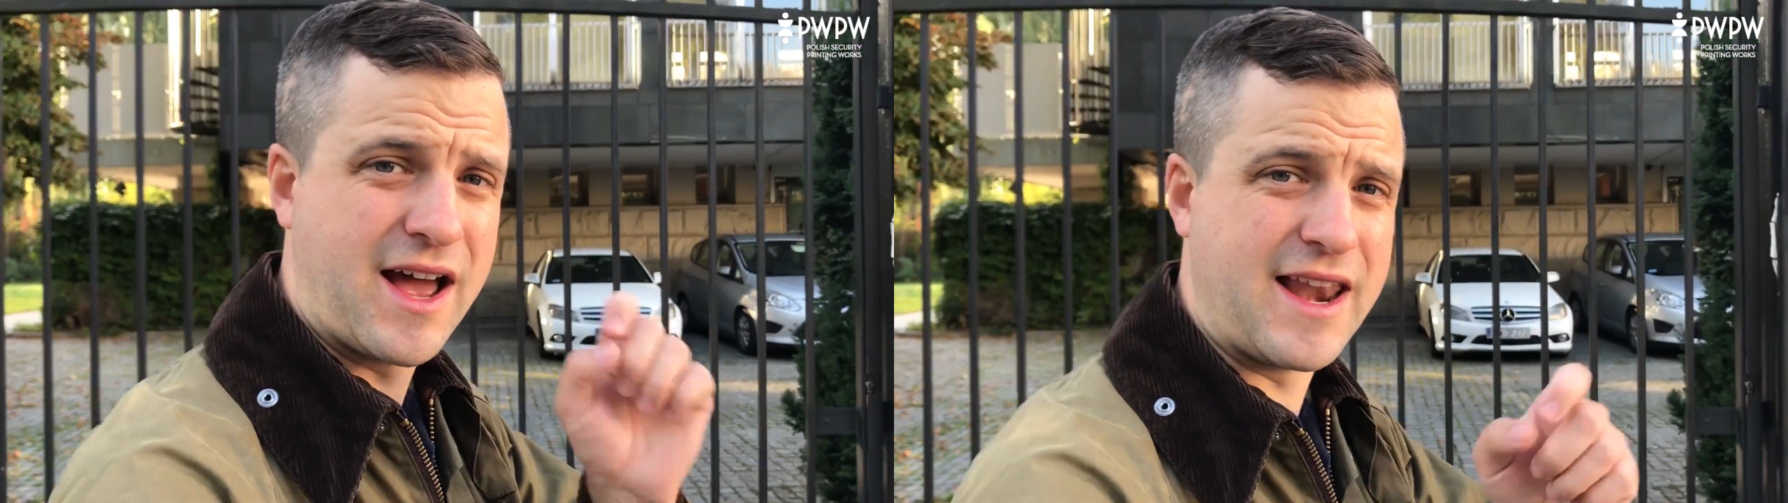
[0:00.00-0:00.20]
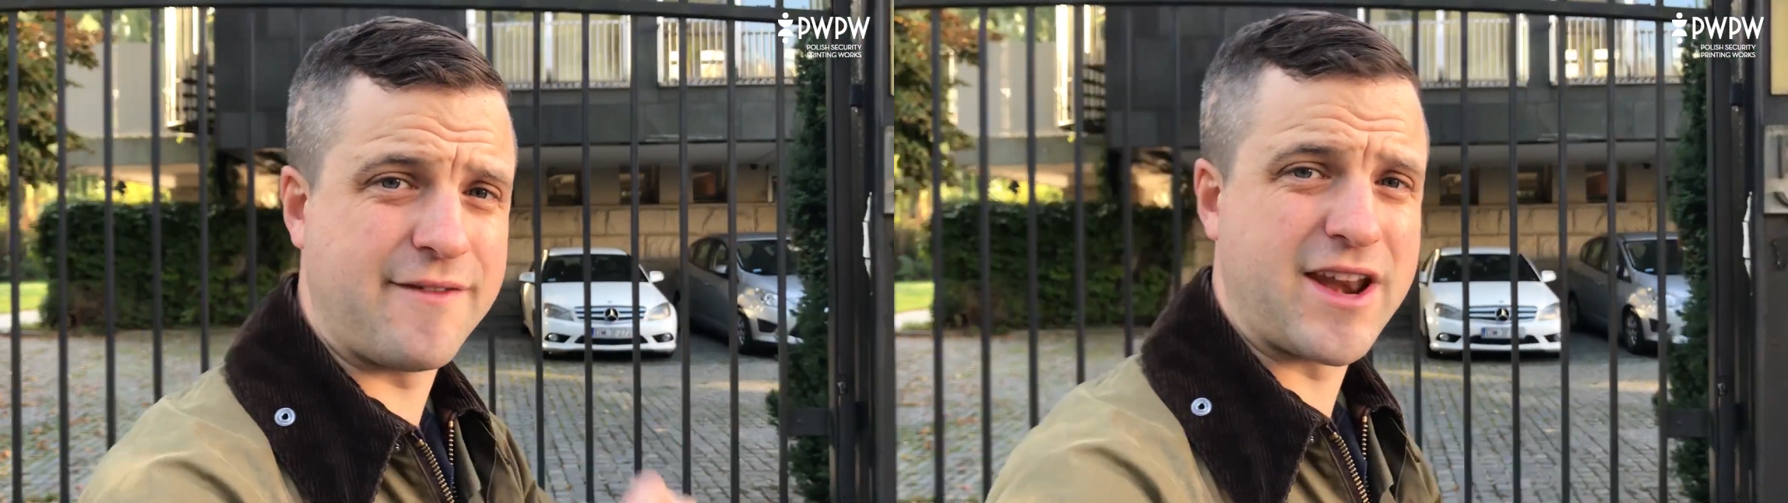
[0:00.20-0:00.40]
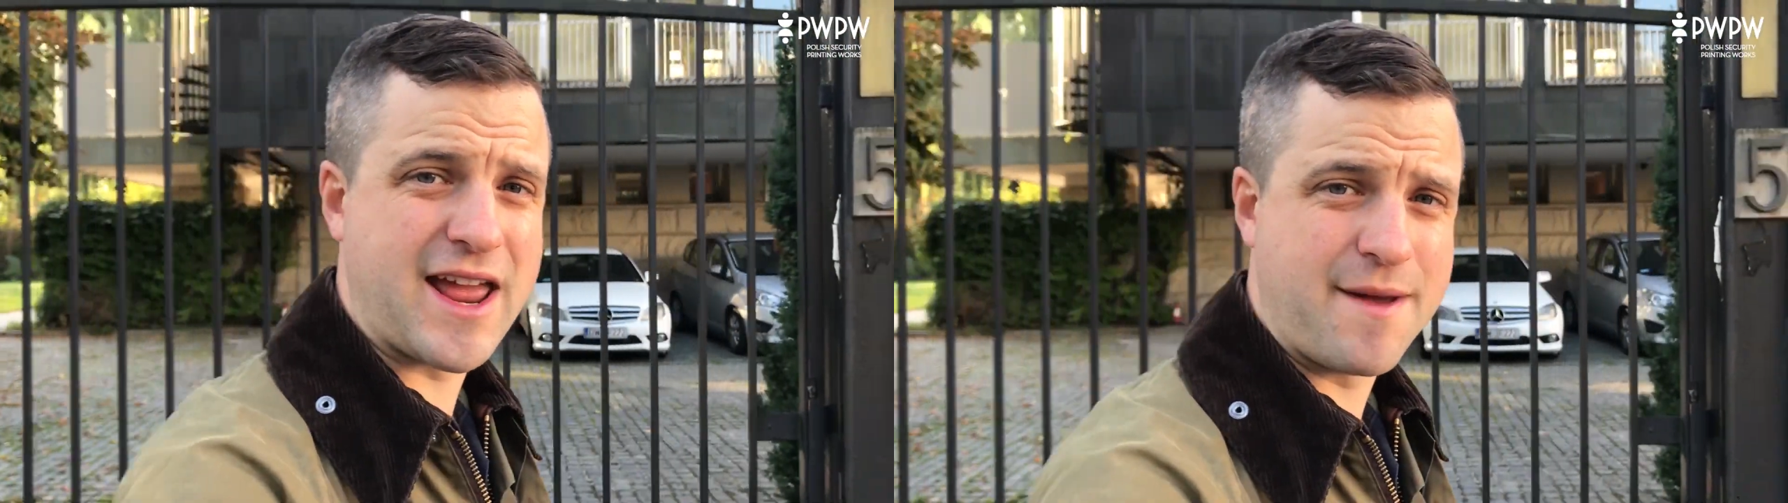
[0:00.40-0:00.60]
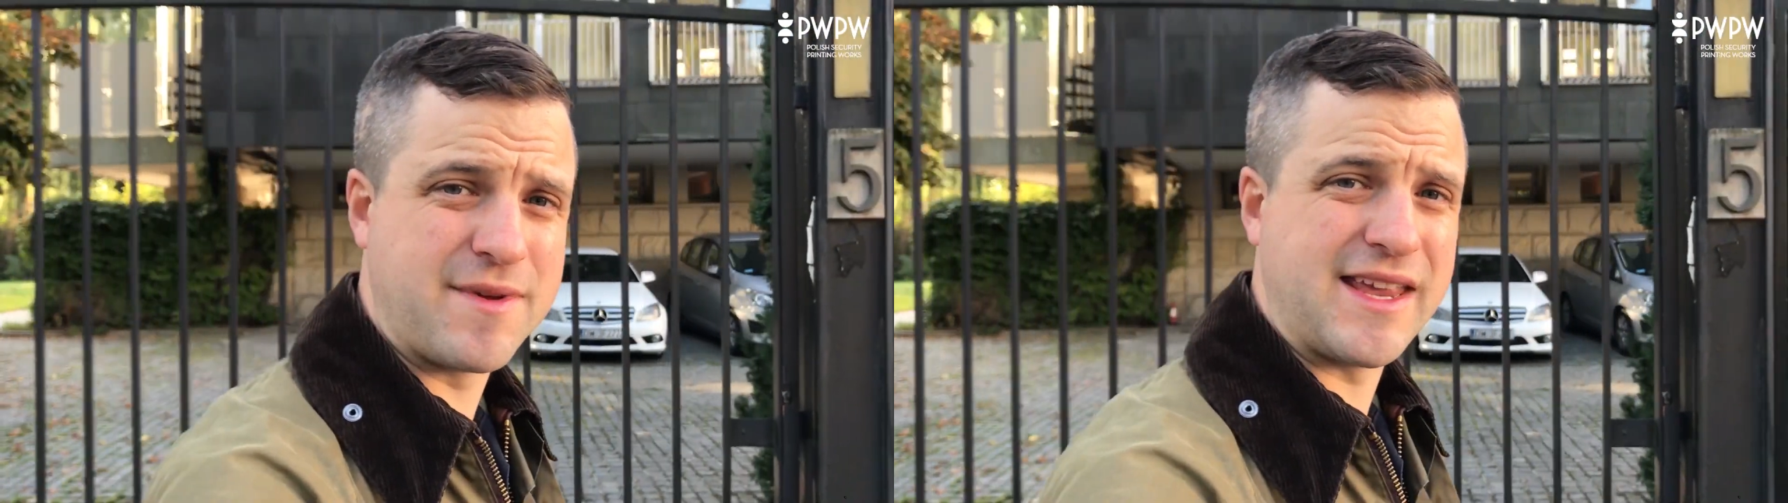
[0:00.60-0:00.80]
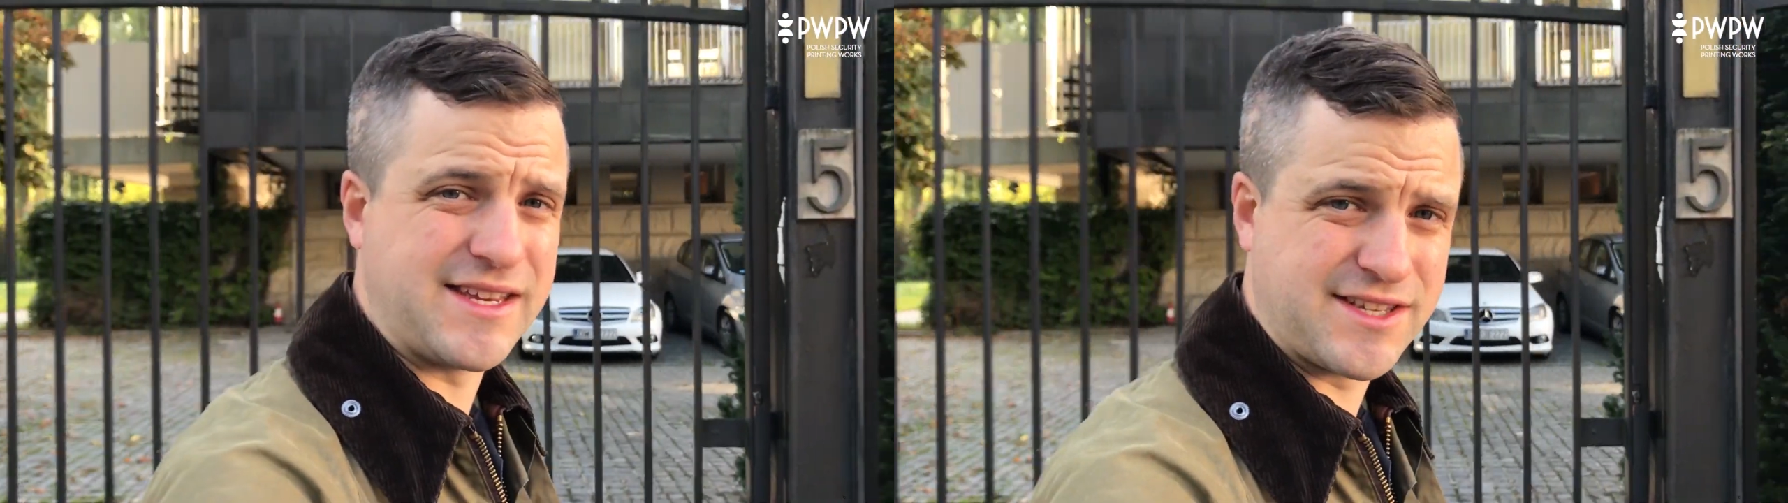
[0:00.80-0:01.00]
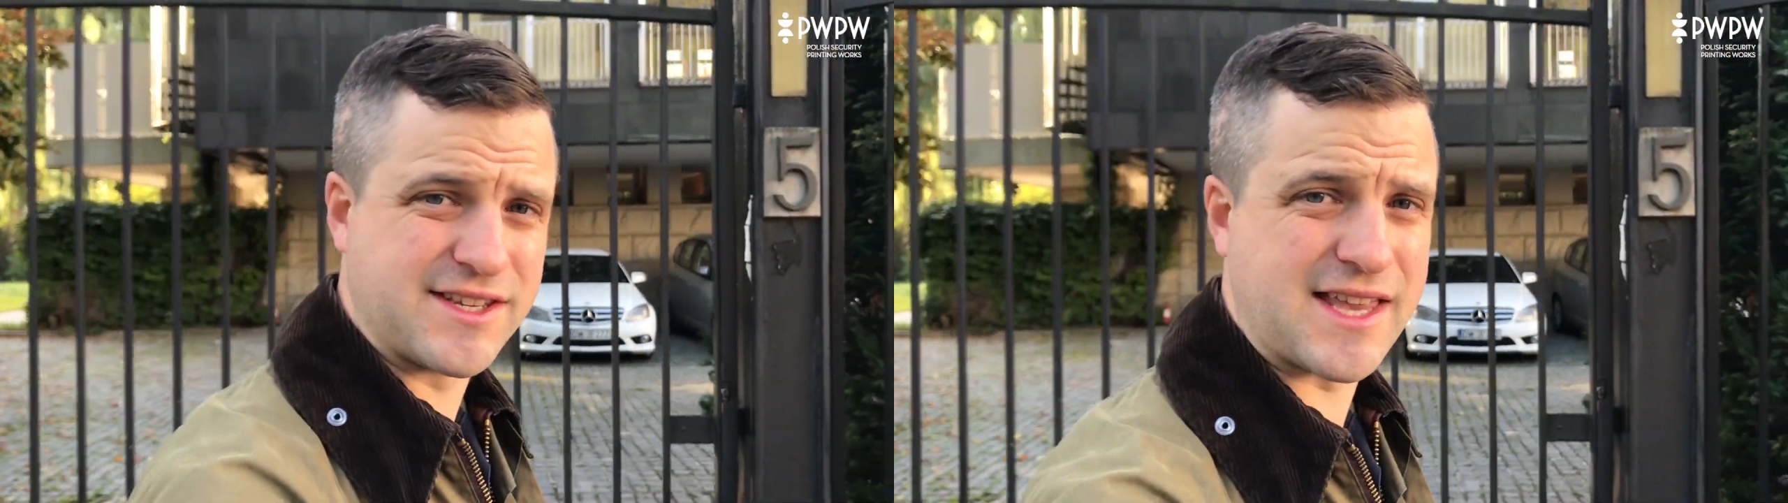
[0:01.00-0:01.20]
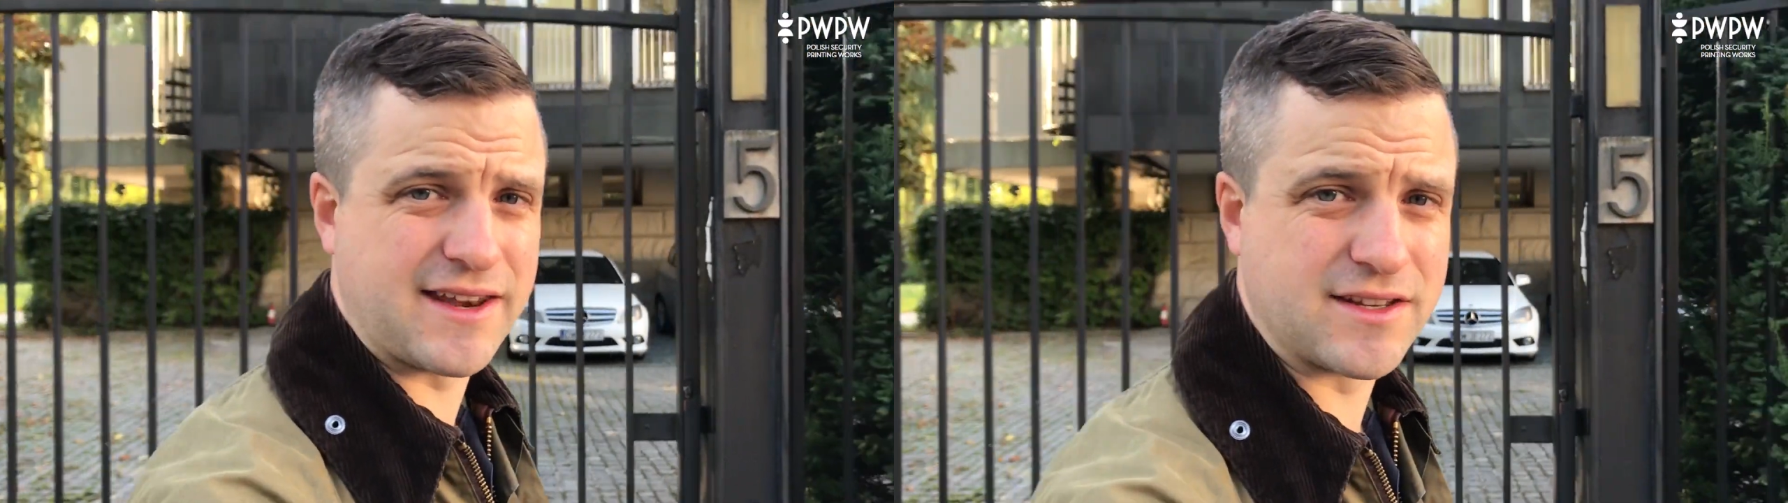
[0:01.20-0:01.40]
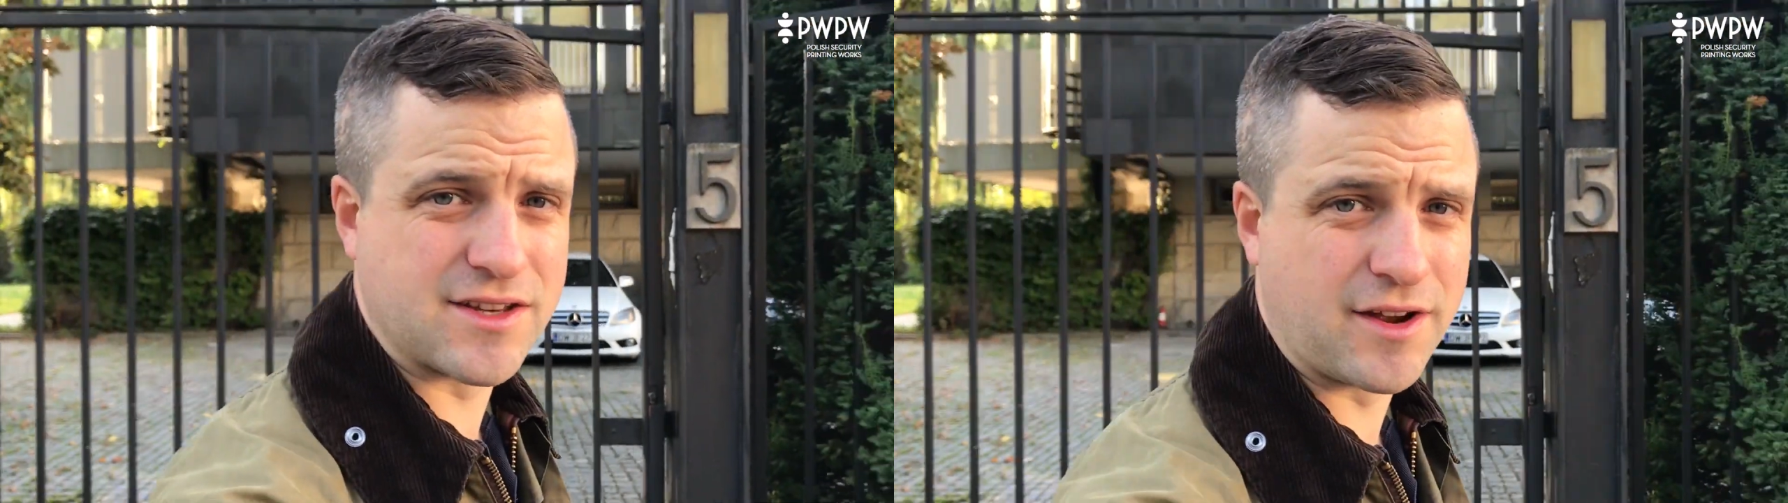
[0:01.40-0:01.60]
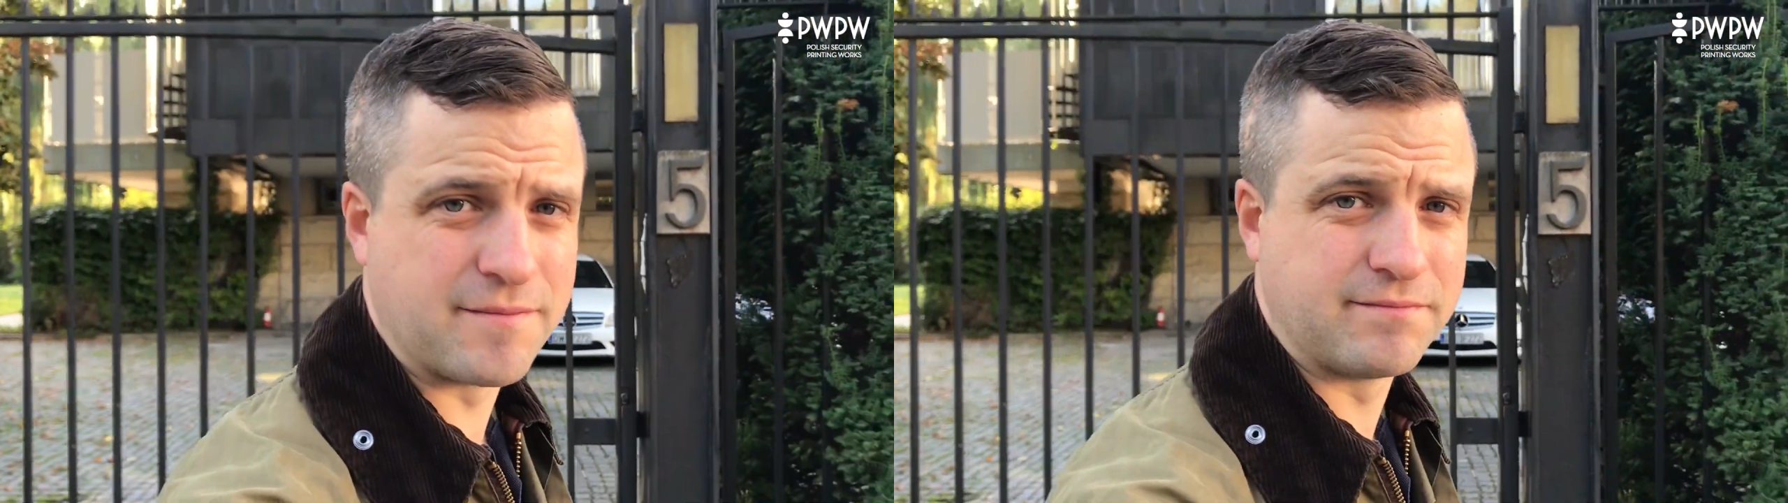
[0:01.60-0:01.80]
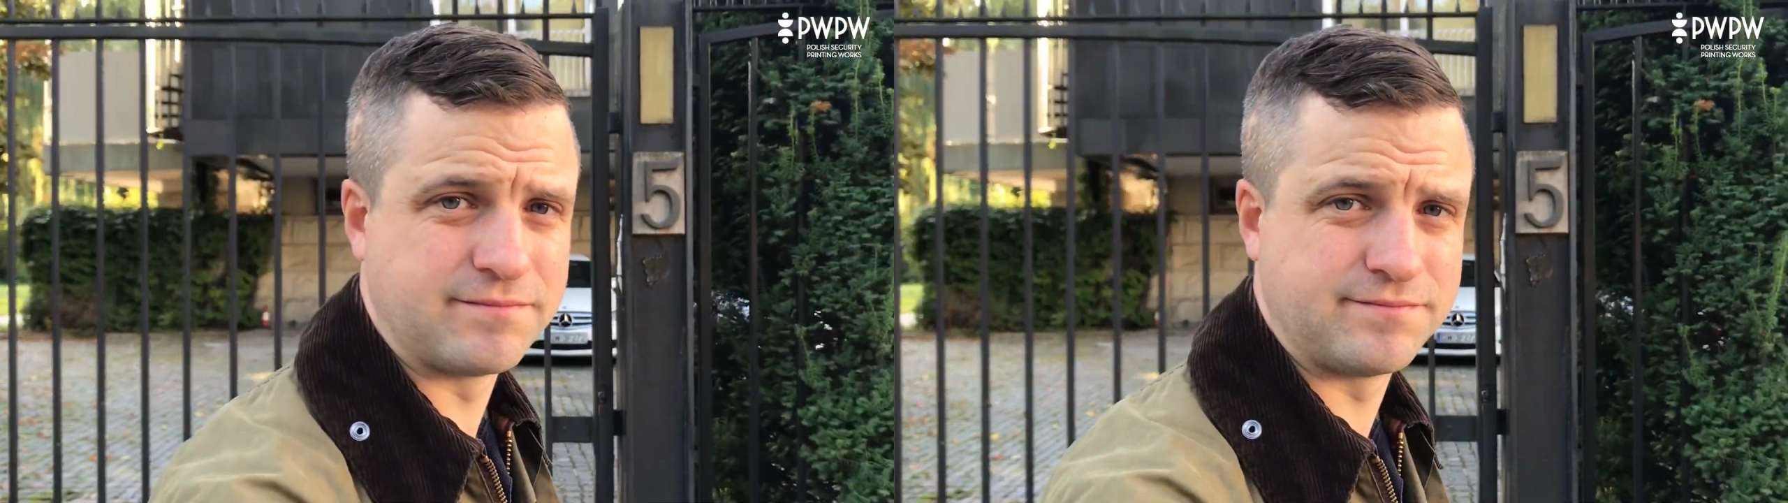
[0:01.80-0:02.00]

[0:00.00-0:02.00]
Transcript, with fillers: 11 am Eastern Standard Time.